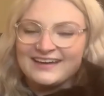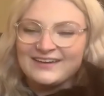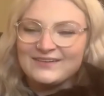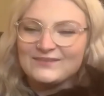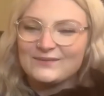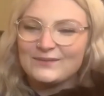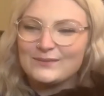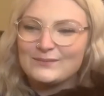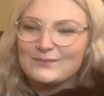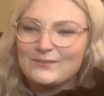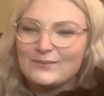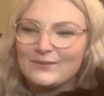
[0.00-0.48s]
at
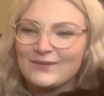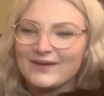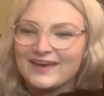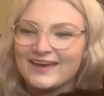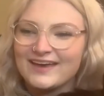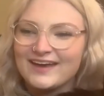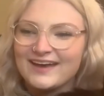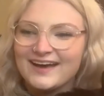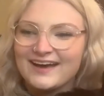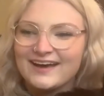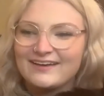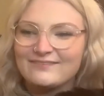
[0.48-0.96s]
one
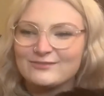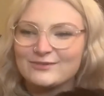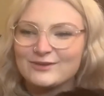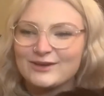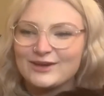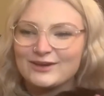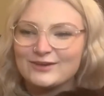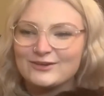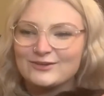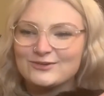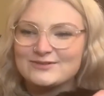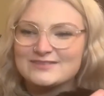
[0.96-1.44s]
point, I
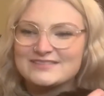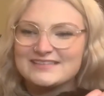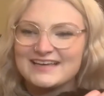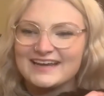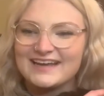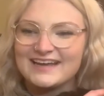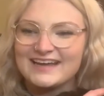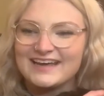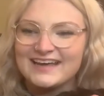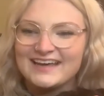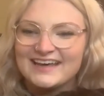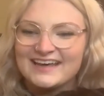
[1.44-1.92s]
forget who said
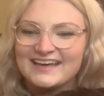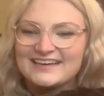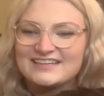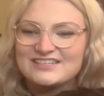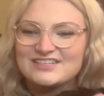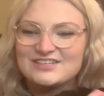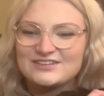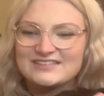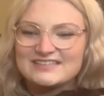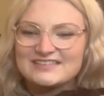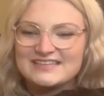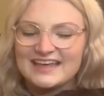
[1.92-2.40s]
it.
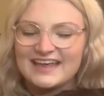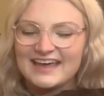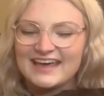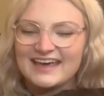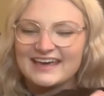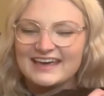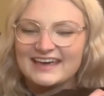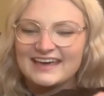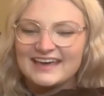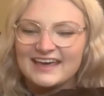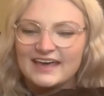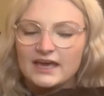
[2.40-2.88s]
She was
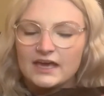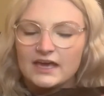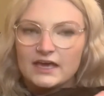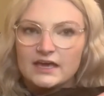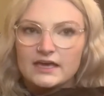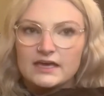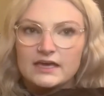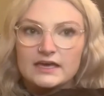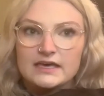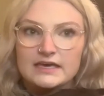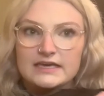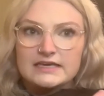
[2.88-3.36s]
like,
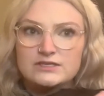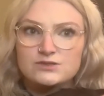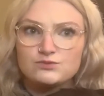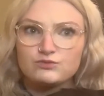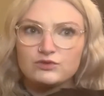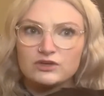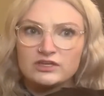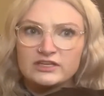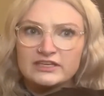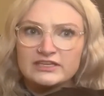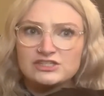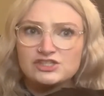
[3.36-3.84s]
he's
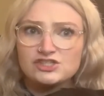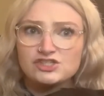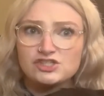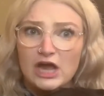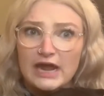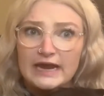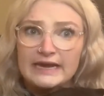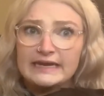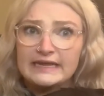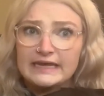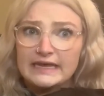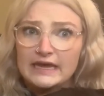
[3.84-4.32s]
really
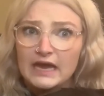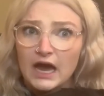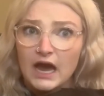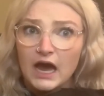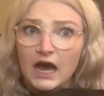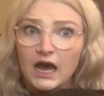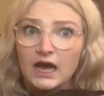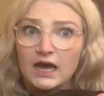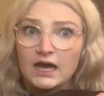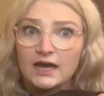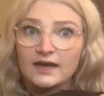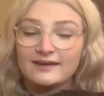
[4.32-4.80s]
shiny,
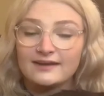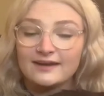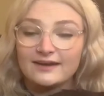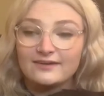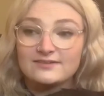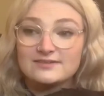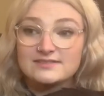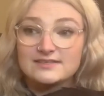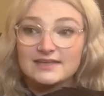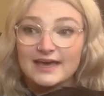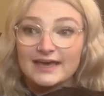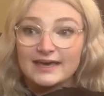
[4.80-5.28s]
huh? And I
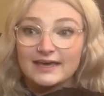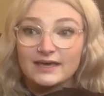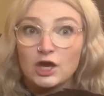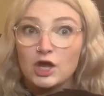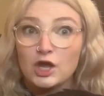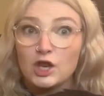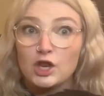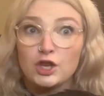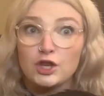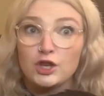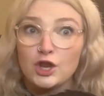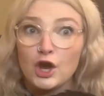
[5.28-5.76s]
was like,
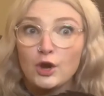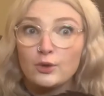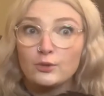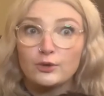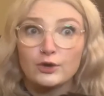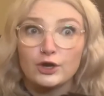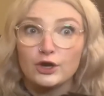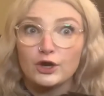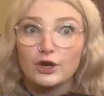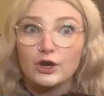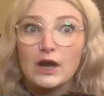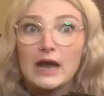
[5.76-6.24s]
no,
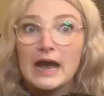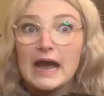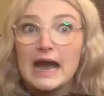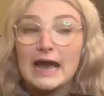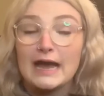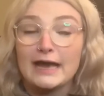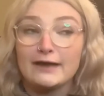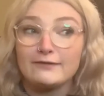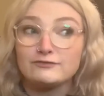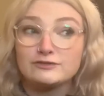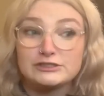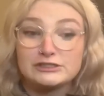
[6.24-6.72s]
girl,
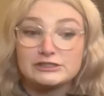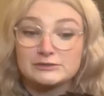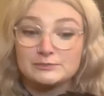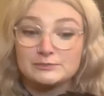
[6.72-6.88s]
I've just